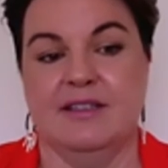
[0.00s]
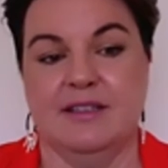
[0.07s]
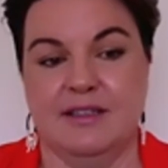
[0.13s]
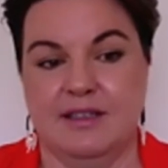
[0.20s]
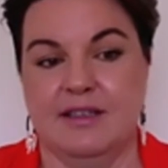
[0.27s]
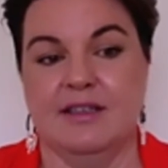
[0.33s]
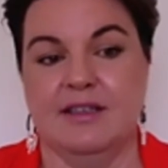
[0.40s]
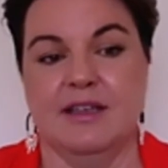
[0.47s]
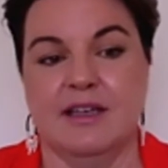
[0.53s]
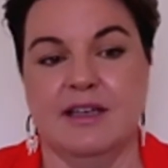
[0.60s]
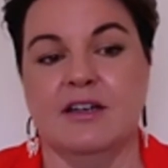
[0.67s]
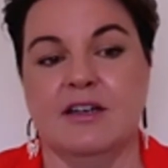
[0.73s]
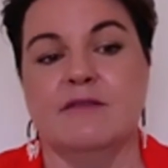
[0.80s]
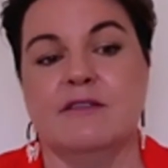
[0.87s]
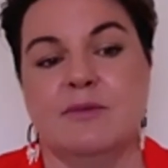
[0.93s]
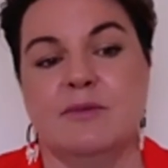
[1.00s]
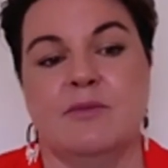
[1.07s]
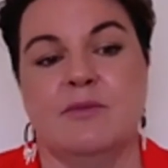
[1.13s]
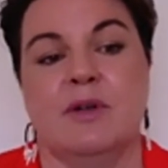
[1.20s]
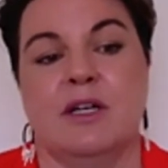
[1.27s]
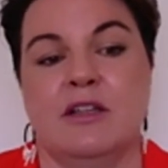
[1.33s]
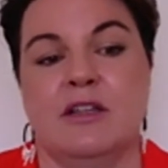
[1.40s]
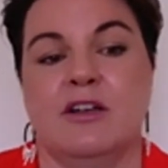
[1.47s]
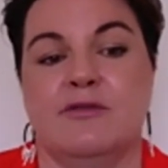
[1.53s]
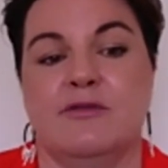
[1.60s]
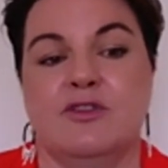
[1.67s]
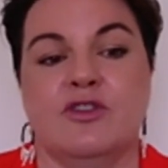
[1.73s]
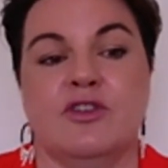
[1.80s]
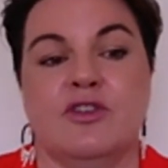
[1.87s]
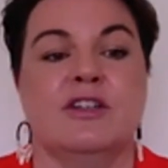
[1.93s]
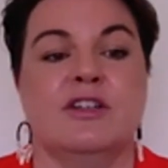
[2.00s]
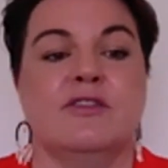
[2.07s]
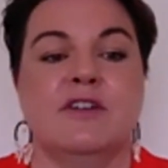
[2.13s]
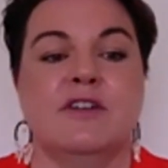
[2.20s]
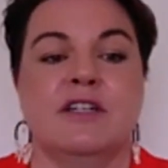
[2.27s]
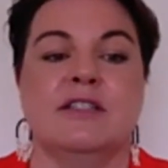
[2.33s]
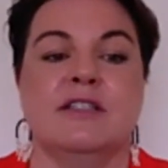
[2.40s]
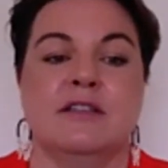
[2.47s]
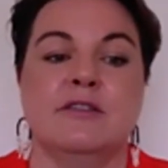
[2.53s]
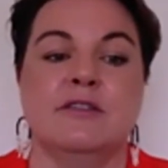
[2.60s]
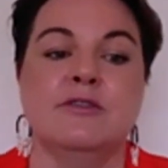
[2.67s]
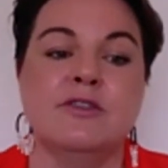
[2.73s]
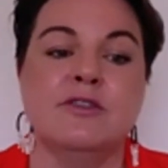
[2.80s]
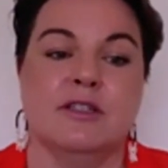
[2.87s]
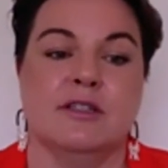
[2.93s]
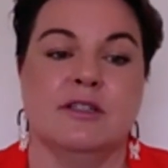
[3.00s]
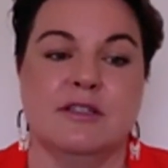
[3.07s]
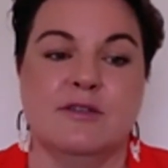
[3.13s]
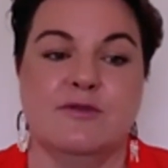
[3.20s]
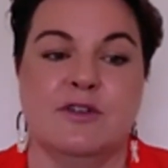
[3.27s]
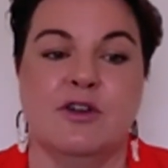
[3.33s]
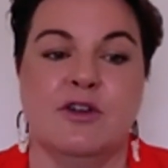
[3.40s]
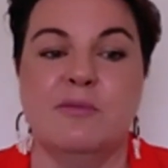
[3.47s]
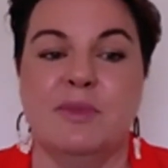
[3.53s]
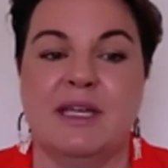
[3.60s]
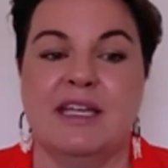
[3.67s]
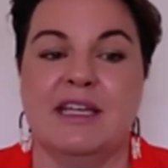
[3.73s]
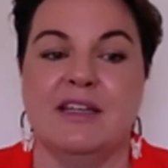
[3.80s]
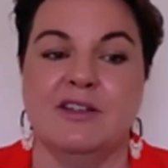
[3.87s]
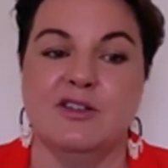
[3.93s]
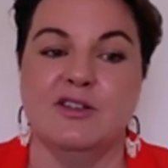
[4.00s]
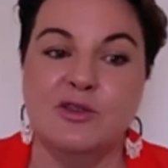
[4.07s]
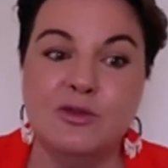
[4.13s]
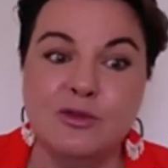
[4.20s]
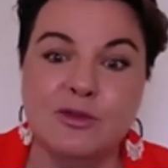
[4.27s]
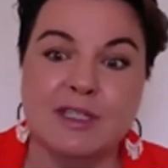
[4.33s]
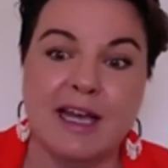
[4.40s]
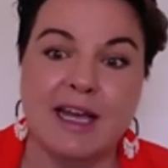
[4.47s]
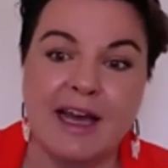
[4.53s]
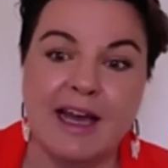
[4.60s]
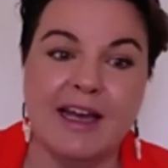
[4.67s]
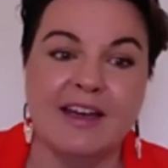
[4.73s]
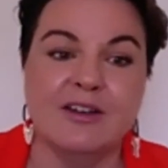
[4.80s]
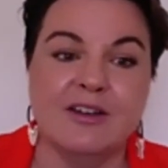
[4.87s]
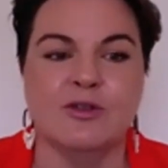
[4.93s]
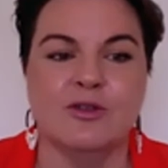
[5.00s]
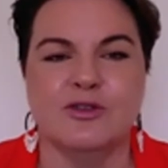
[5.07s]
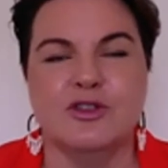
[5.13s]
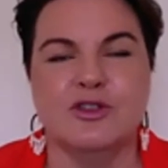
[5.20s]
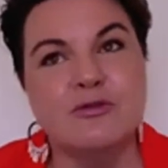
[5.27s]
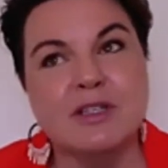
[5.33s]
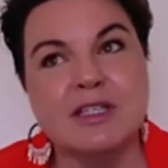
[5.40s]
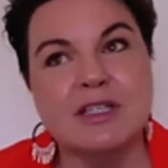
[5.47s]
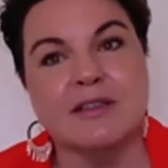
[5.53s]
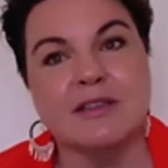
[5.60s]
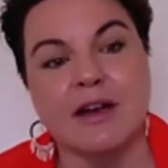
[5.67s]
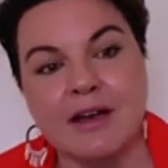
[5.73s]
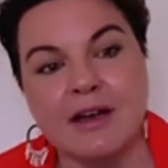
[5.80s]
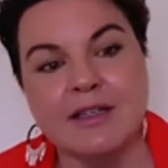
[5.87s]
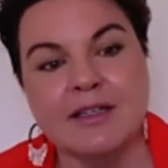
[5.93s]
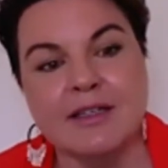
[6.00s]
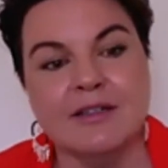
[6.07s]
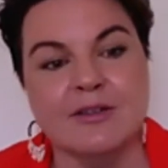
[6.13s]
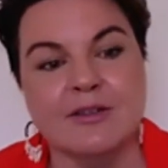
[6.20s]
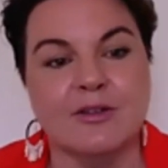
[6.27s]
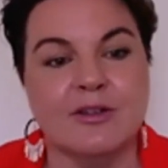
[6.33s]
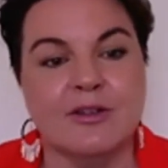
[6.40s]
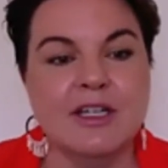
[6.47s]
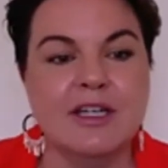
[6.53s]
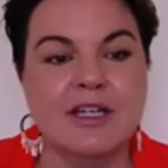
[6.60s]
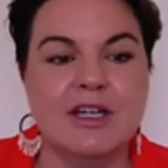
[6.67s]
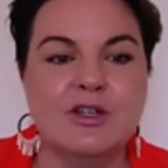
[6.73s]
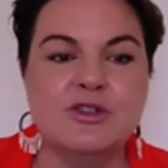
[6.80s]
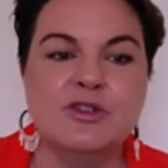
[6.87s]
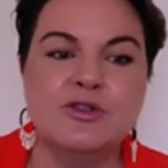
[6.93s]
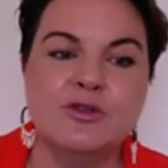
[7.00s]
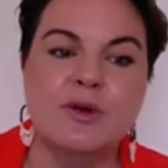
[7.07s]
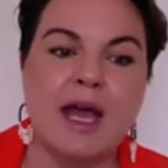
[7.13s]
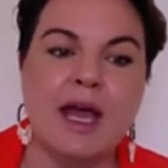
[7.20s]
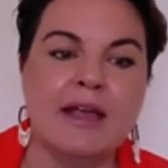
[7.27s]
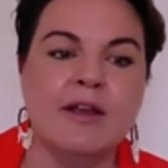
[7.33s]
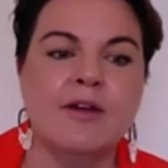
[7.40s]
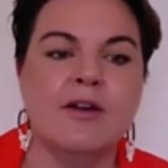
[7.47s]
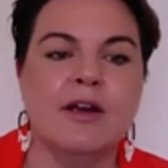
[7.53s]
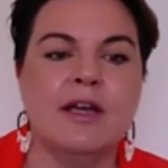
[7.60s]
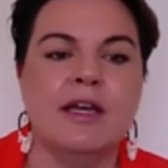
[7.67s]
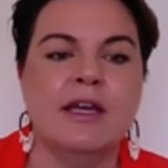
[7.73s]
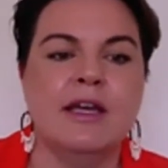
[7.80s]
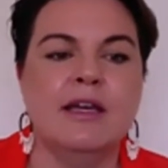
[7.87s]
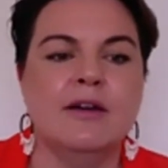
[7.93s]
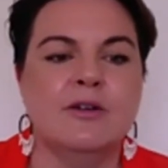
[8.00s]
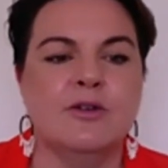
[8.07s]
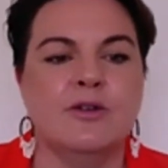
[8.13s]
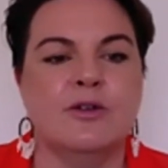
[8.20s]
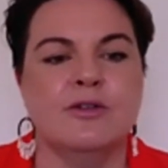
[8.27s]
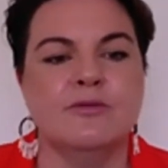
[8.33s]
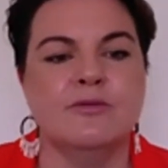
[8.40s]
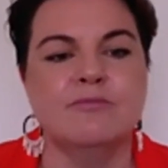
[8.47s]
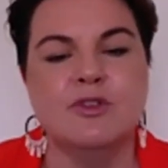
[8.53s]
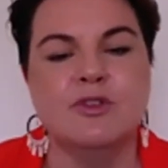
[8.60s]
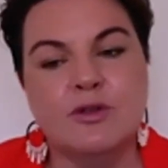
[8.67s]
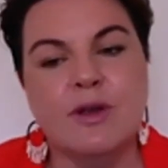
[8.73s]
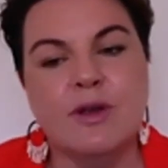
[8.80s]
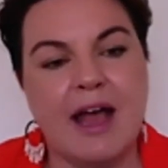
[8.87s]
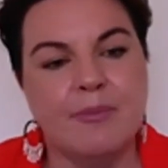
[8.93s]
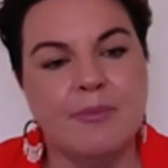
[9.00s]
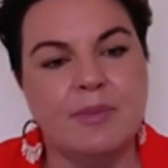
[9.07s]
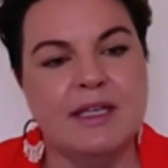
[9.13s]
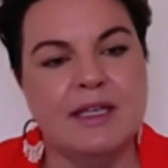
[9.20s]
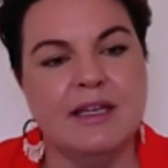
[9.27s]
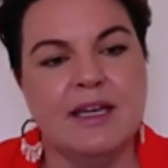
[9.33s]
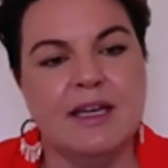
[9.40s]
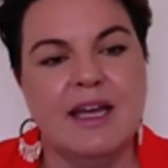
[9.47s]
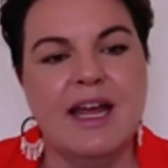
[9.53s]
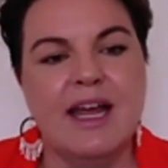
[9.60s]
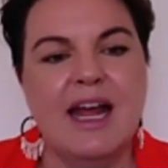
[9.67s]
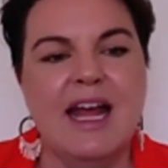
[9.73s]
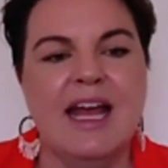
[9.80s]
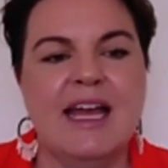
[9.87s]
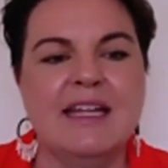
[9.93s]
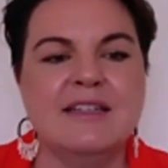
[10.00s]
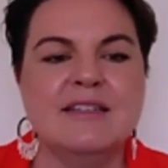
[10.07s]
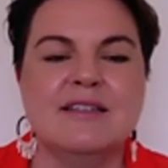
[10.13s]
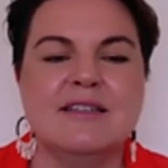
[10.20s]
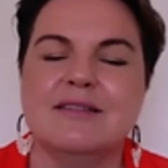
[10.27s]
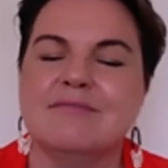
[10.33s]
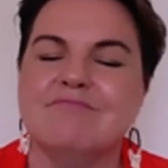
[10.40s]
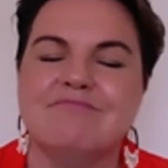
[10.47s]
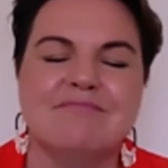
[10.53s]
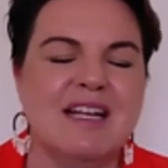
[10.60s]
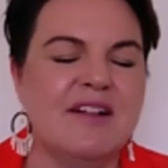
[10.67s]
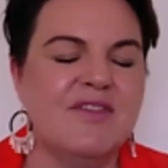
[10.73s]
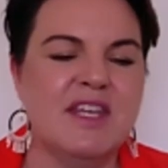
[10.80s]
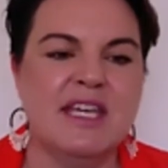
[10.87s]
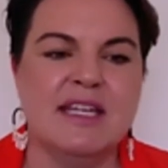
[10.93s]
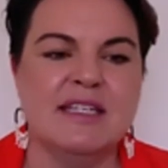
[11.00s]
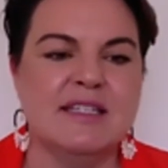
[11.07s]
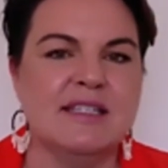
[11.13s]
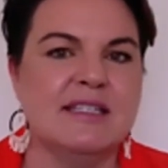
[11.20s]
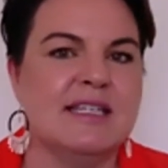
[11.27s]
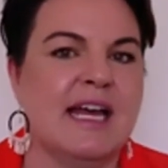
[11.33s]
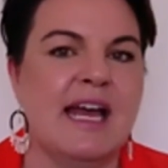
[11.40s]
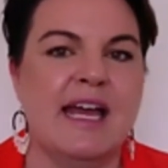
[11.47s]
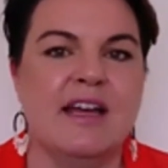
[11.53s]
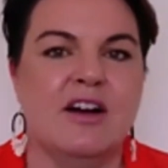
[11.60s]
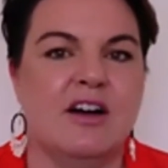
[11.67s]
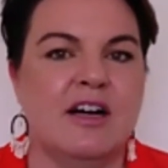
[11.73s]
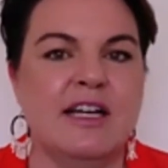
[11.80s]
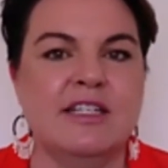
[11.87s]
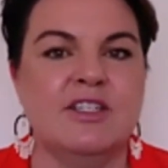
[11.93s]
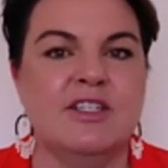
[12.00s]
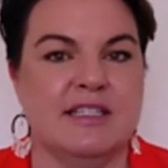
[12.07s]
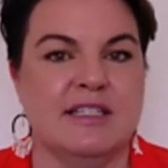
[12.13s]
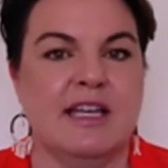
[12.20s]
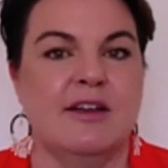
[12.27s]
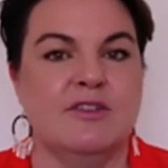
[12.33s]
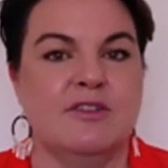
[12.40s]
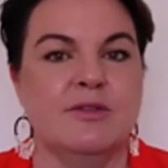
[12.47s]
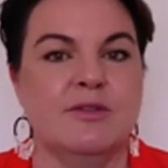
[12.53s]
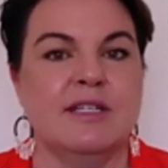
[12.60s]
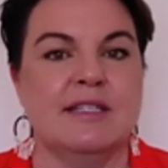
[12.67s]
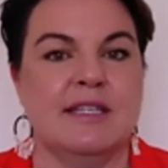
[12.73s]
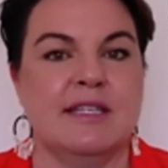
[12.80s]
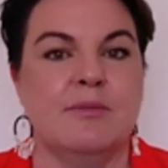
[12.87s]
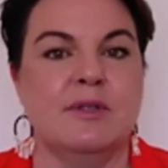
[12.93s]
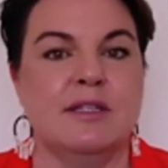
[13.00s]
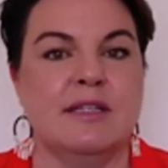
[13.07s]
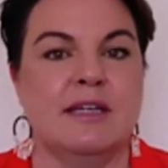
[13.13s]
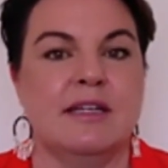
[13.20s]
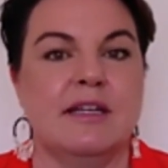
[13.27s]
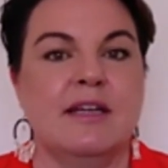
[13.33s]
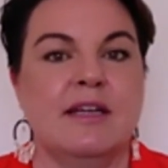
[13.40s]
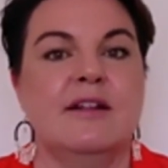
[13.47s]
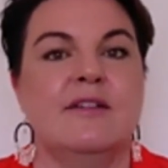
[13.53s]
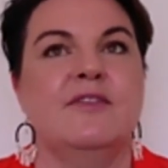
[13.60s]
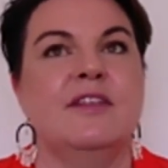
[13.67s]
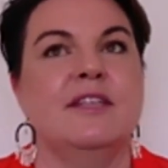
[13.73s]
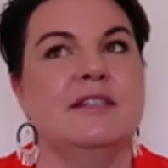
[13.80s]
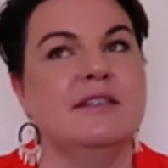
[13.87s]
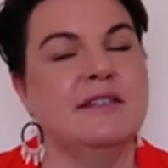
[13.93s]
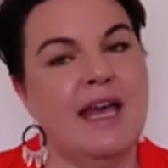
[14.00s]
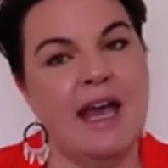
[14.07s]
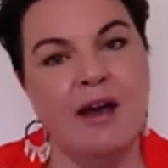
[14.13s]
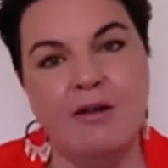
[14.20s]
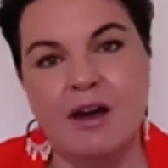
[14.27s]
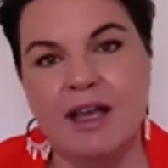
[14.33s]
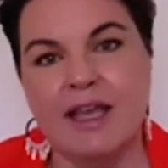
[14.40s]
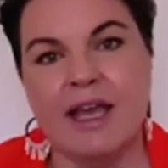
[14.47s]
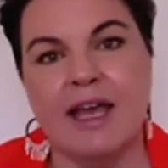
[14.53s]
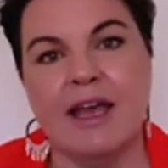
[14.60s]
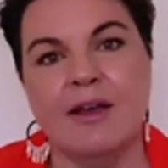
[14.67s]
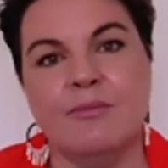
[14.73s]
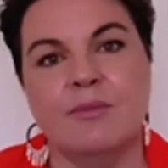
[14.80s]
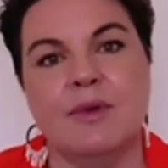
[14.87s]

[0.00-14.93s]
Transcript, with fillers: year, and I've spent my life trying to find solutions for not being too sad or too excited or too angry or too happy. And at the end of the day, I just have to accept that this is how I am,